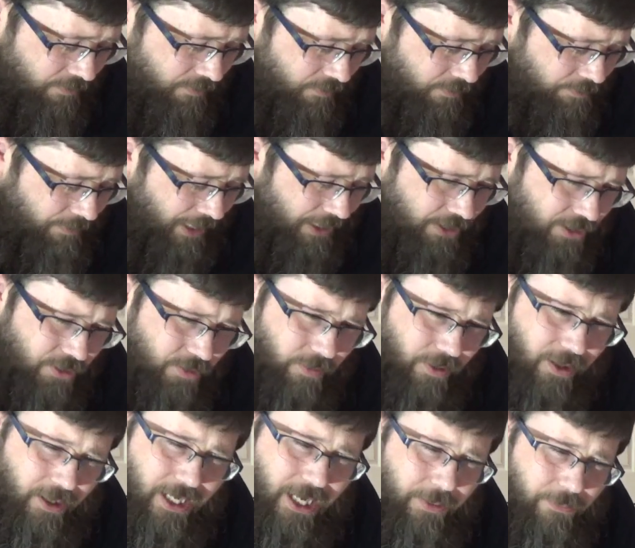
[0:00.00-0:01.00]
Magic
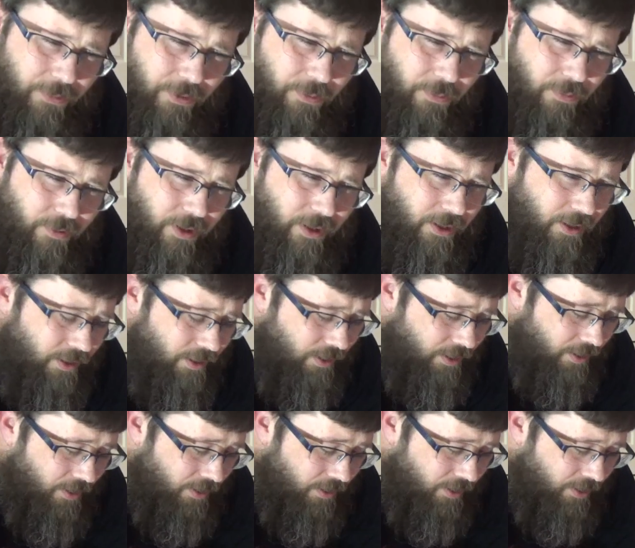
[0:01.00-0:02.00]
Square came with one.
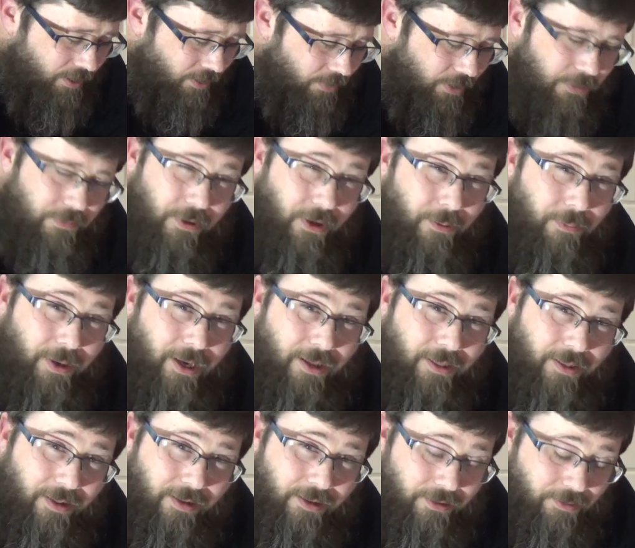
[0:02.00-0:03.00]
You know what I'm talking about,
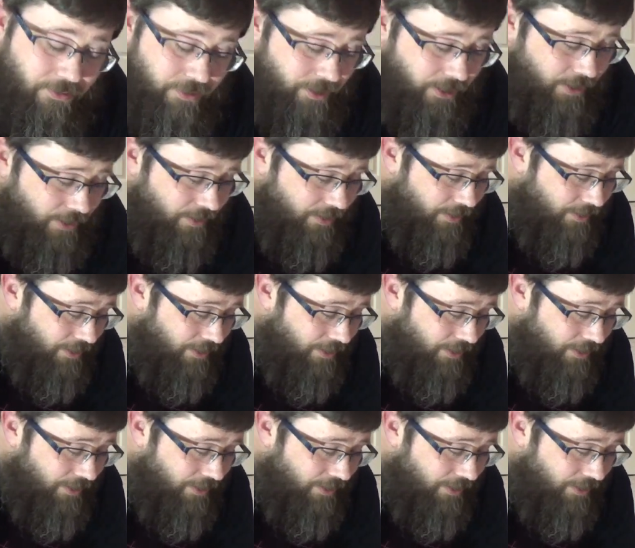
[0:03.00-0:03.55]
the little thing.